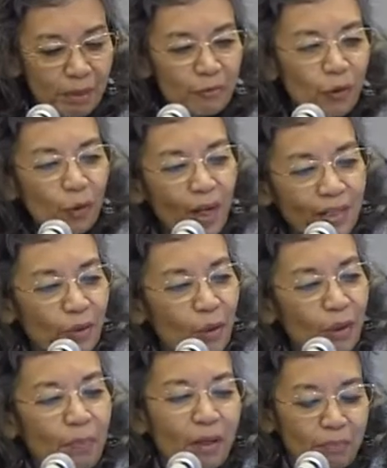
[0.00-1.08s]
Before I
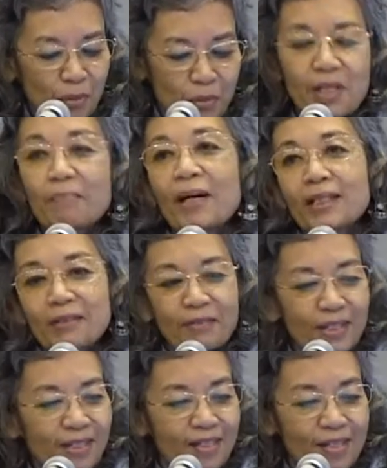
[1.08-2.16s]
talk about museum
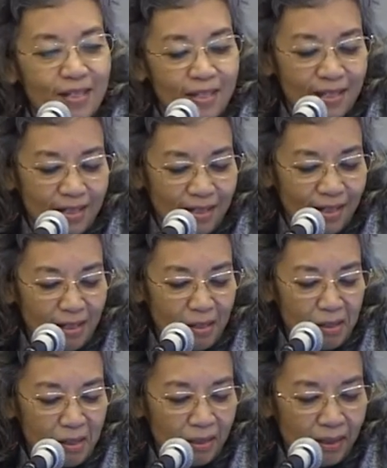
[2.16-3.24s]
activities
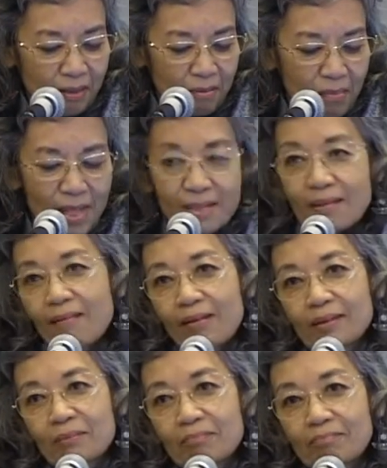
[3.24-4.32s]
based
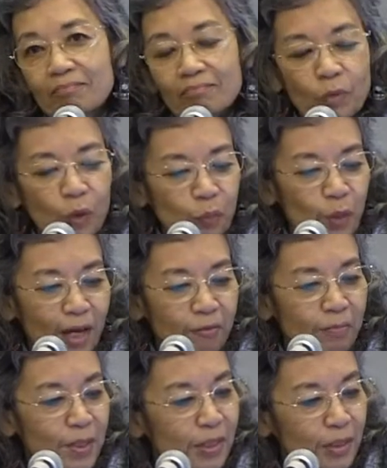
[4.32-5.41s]
on what we
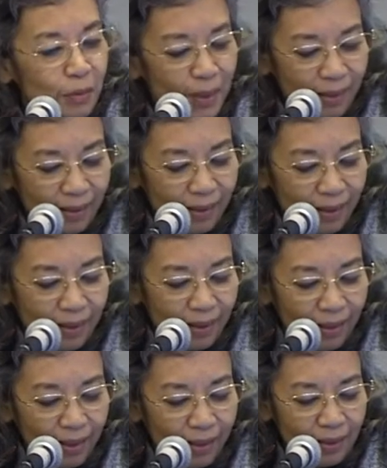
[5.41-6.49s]
have been doing,
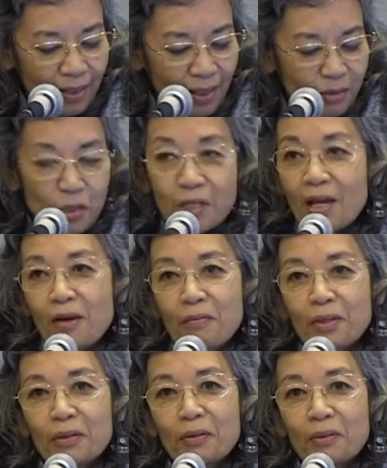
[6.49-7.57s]
I'd like to share
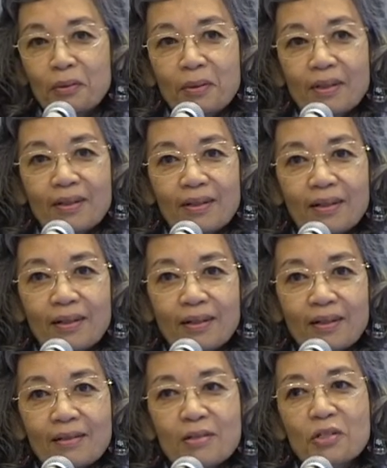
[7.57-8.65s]
with you
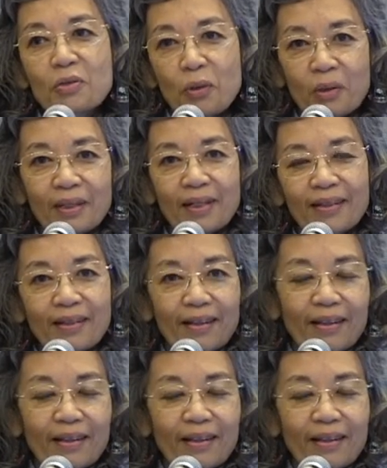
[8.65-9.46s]
a story.